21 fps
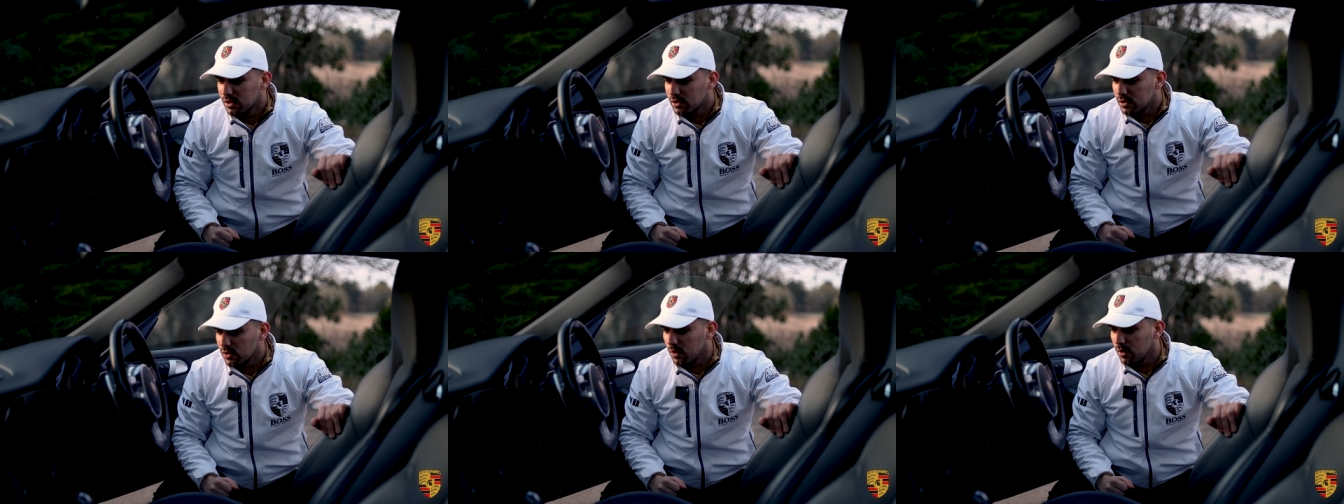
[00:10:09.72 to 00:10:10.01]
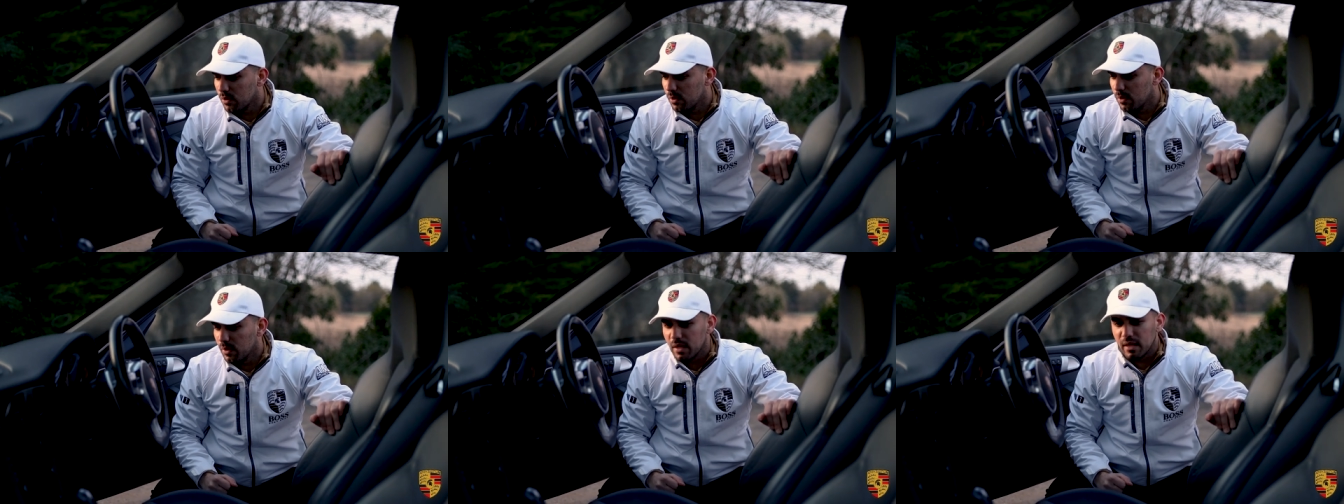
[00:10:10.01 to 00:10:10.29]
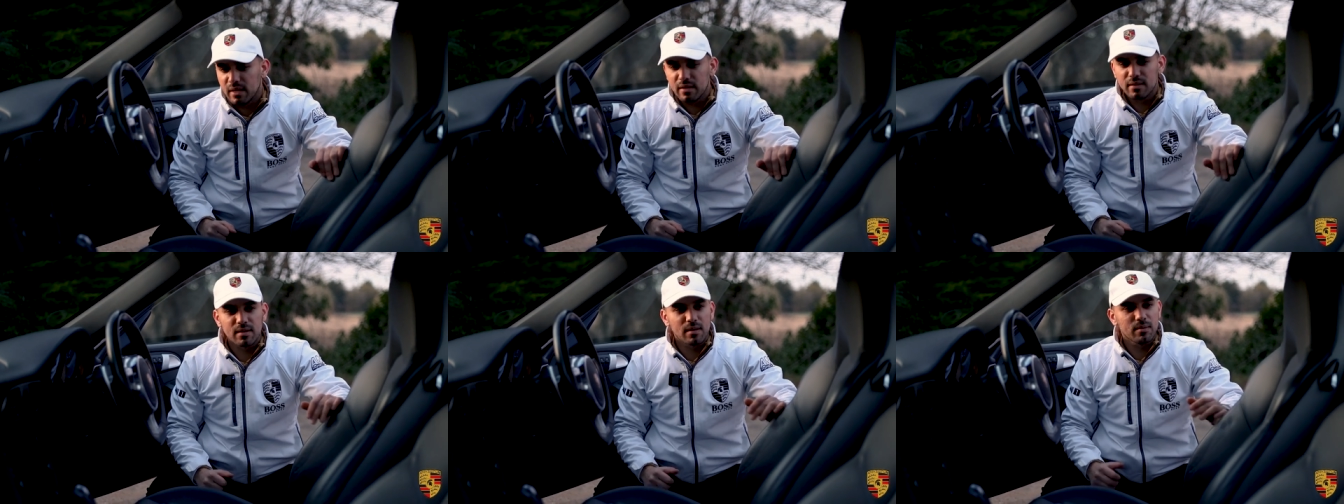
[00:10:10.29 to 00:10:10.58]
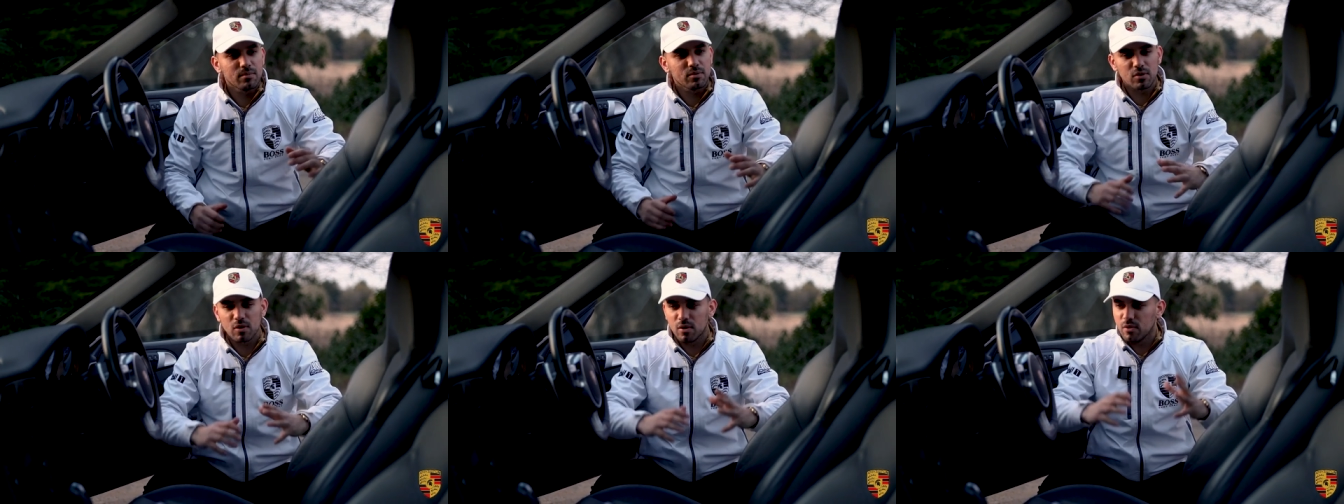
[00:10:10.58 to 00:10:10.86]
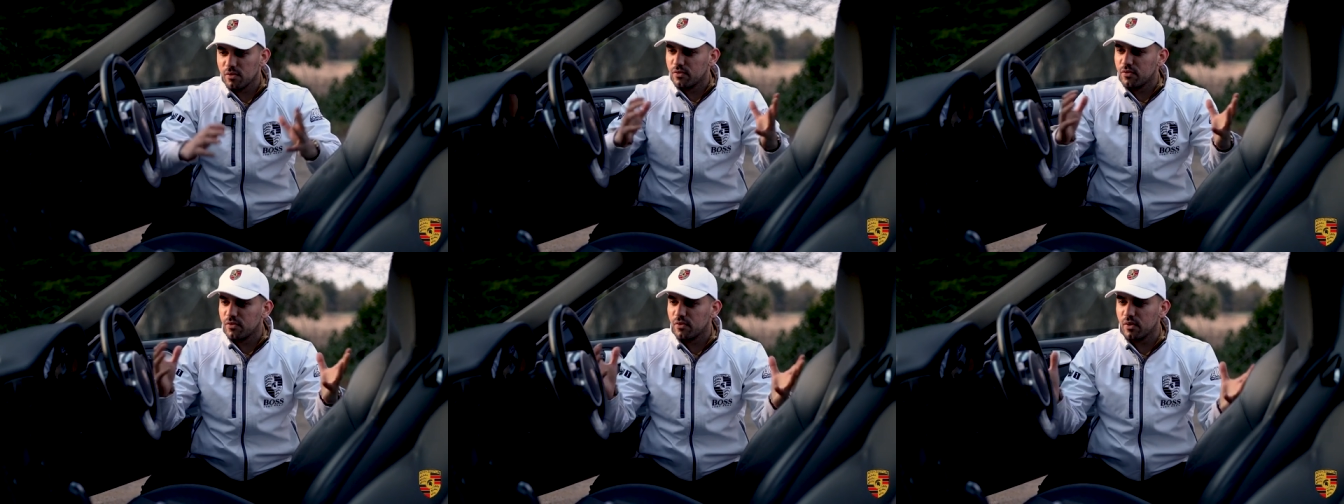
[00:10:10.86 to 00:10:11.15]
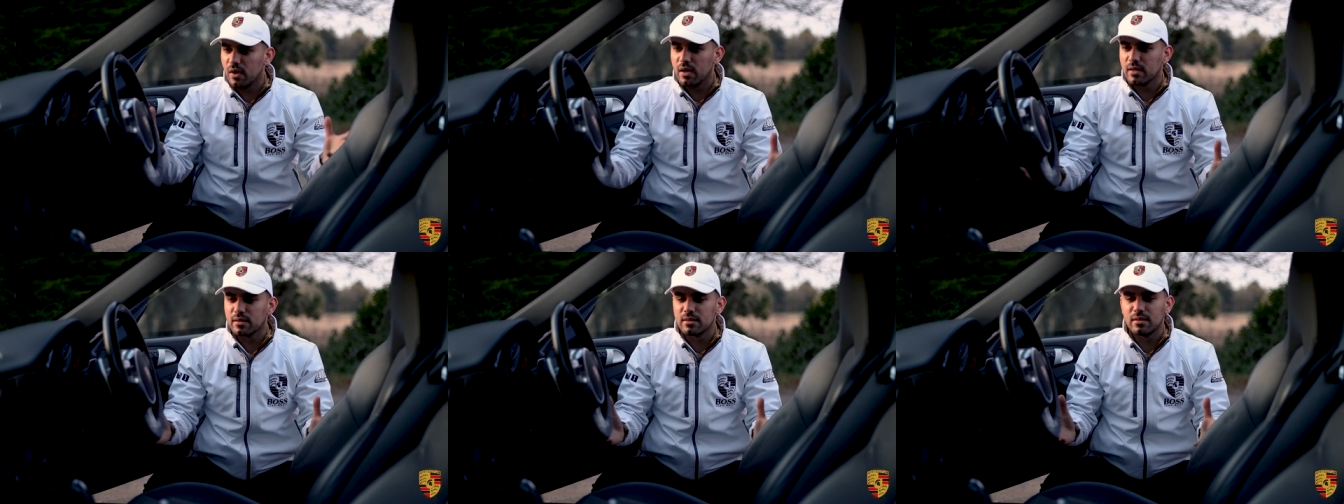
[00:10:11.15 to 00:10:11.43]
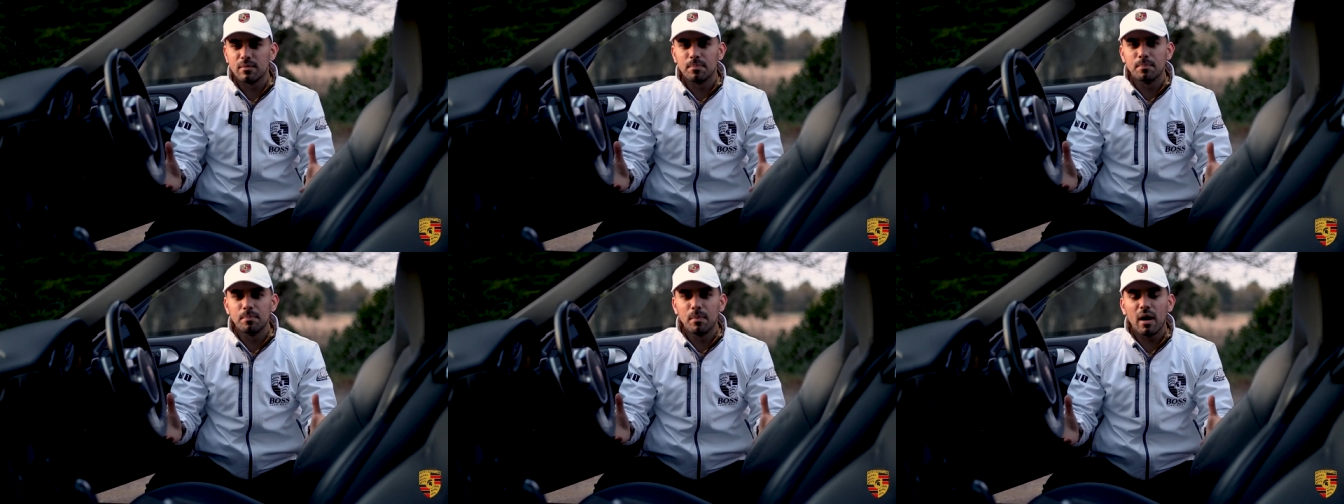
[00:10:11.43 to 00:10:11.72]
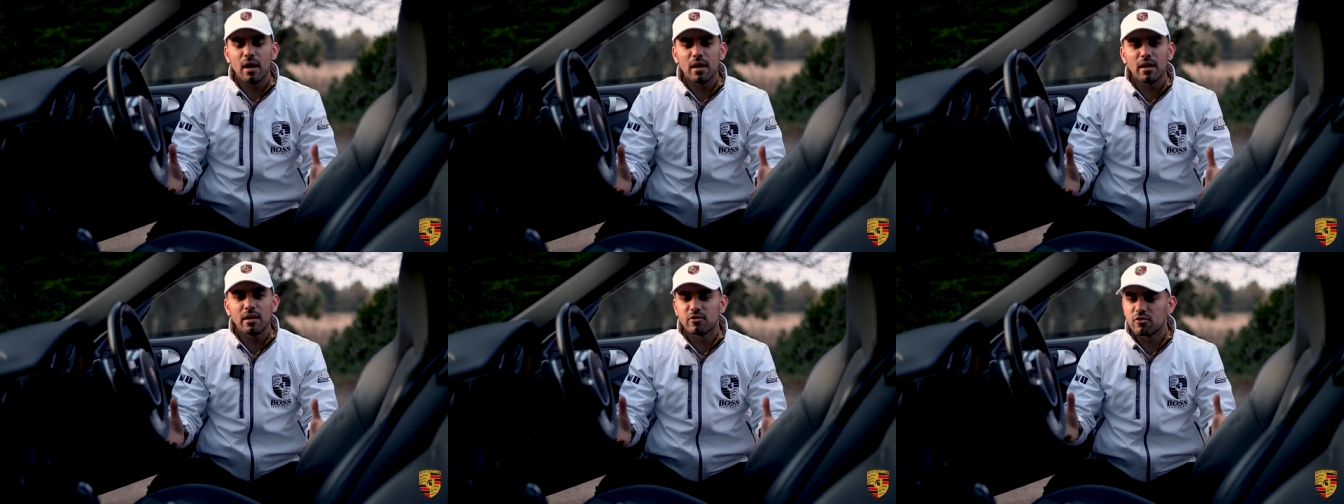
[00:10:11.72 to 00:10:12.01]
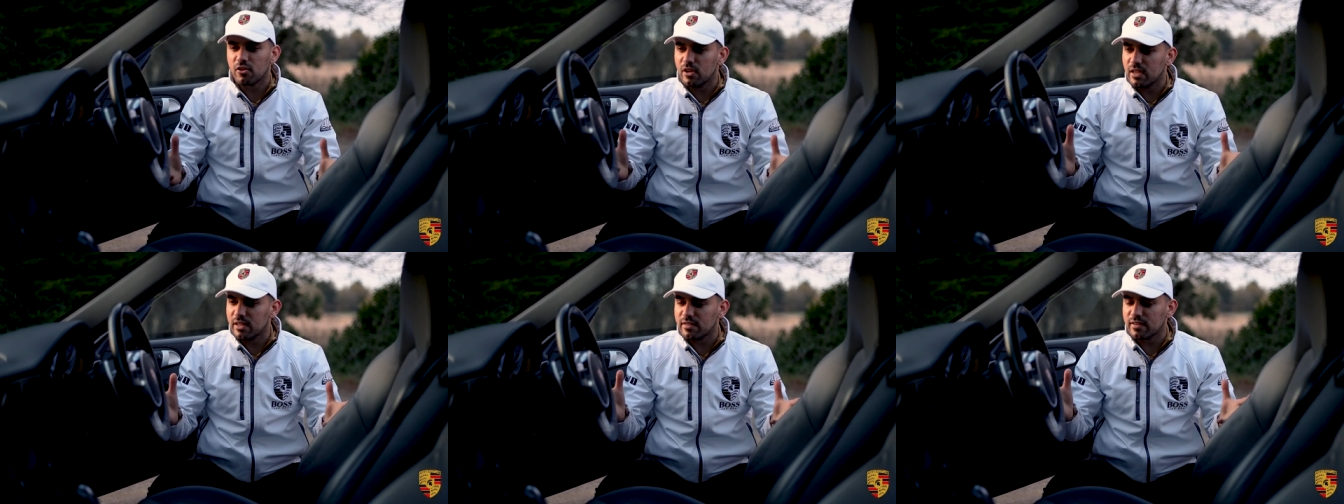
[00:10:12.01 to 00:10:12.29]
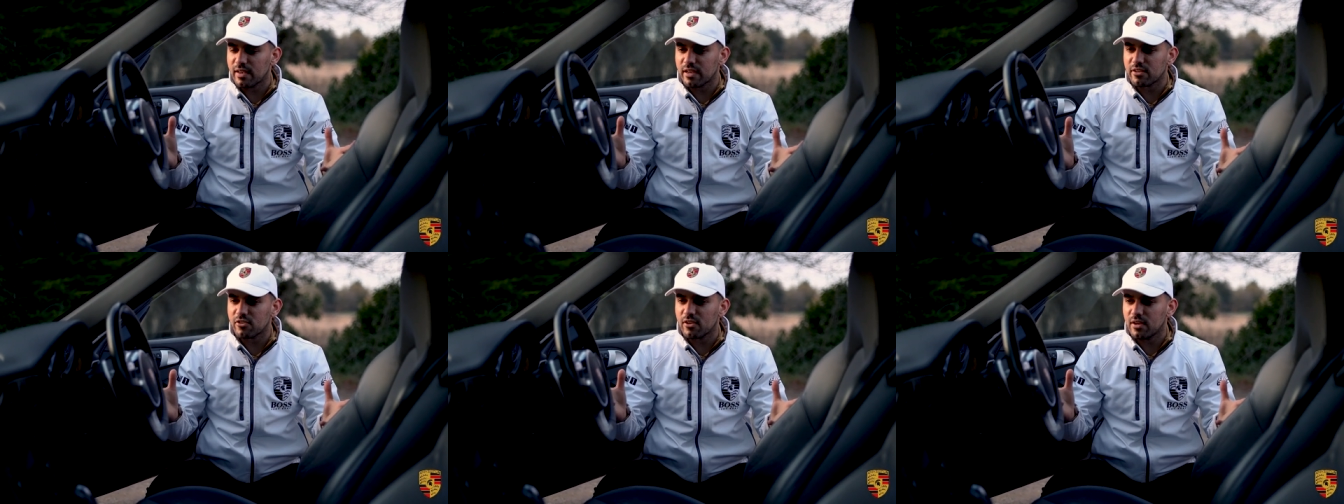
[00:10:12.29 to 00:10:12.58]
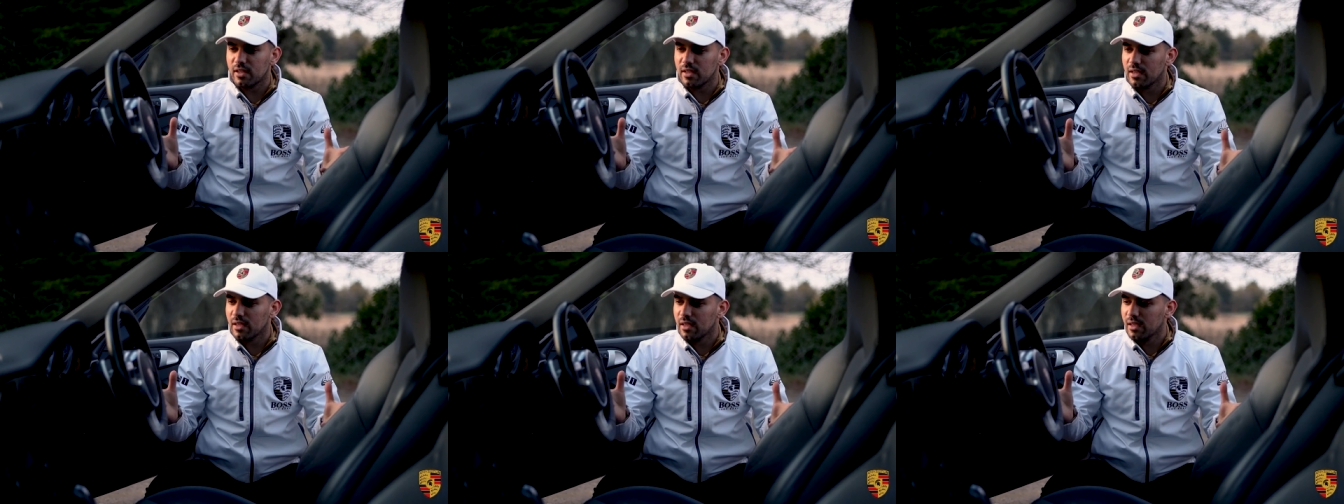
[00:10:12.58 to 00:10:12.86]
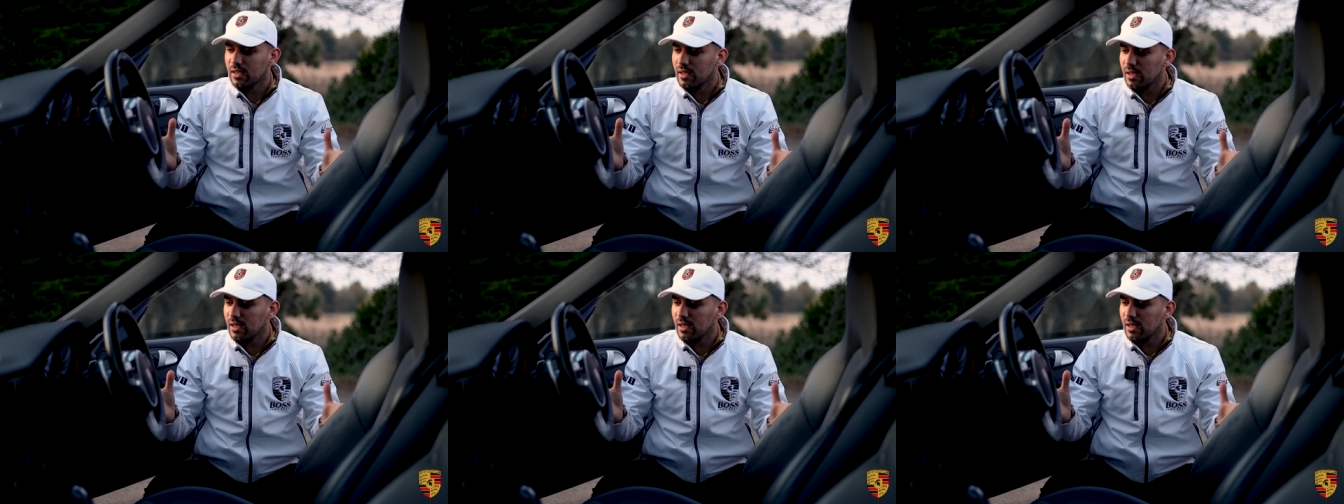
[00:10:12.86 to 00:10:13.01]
So in terms of mileage, it's actually